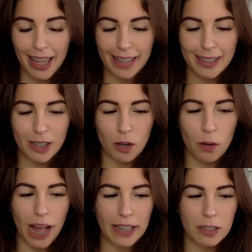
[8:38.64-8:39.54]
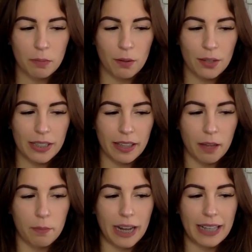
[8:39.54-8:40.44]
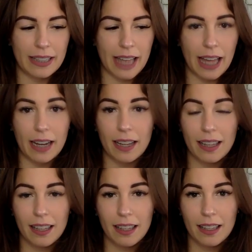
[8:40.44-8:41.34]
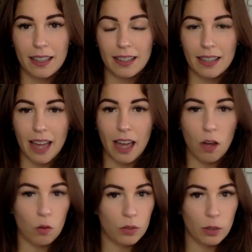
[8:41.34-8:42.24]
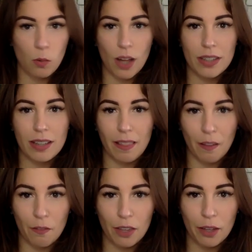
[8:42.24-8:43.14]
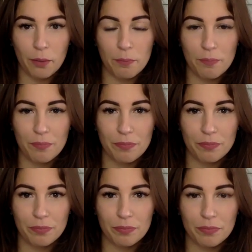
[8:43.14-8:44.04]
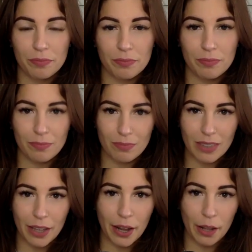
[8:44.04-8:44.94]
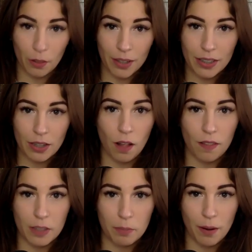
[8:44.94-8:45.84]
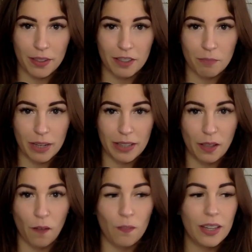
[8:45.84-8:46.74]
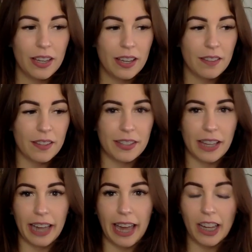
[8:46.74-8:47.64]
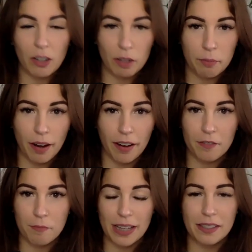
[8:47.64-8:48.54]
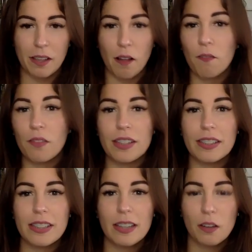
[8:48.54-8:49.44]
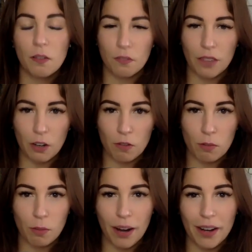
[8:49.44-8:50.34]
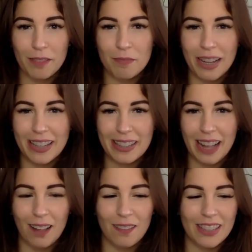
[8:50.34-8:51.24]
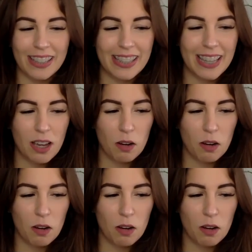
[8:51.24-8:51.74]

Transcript: And so I spoke to them and I said, I only want to love you. And I looked at all of these parts of myself, this like angry part of myself, this fearful part of myself, this